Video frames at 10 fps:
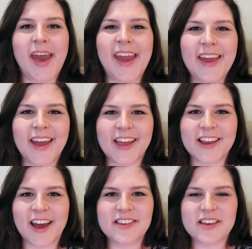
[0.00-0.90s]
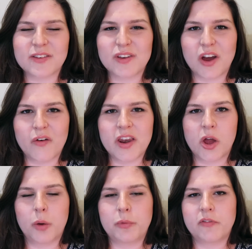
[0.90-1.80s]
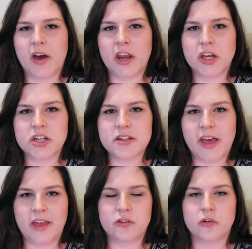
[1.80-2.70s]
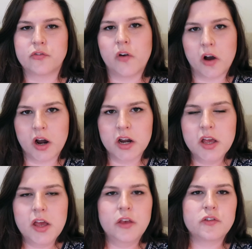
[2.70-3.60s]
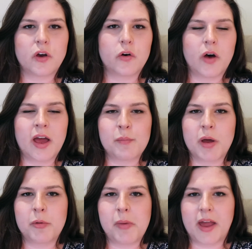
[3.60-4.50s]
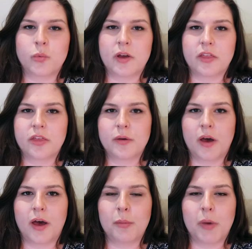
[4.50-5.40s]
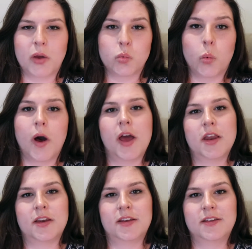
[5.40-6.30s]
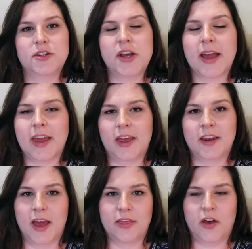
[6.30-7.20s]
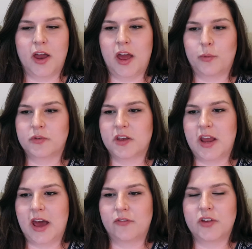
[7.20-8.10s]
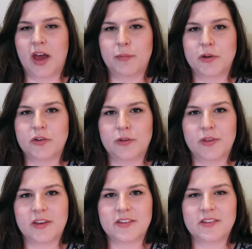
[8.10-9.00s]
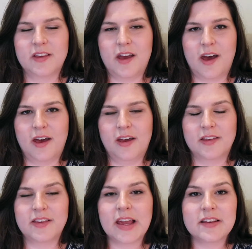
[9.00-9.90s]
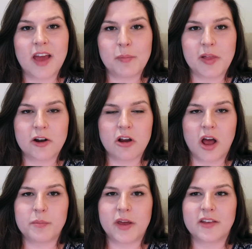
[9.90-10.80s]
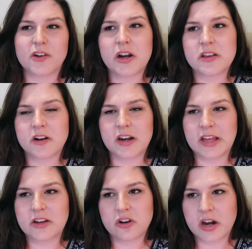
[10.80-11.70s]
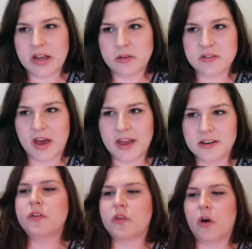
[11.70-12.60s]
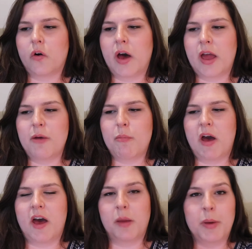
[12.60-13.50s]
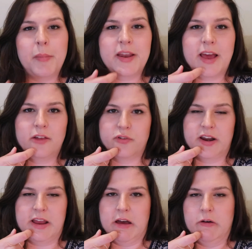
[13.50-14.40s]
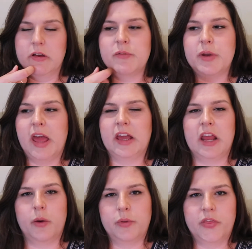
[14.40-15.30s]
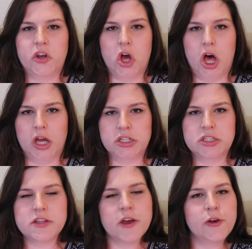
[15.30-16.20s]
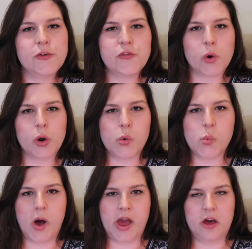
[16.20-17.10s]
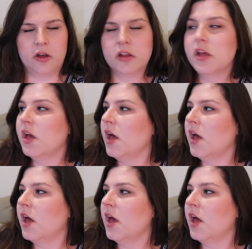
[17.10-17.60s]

Hey again guys, how's it going? I hope you've had a good day so far. So I'm coming back with my one check-in. I thought I was gonna have time to do this a second time later on, but it's already starting to get dark outside. So I'm at my dad's right now. I've been hanging out with the dogs for a while.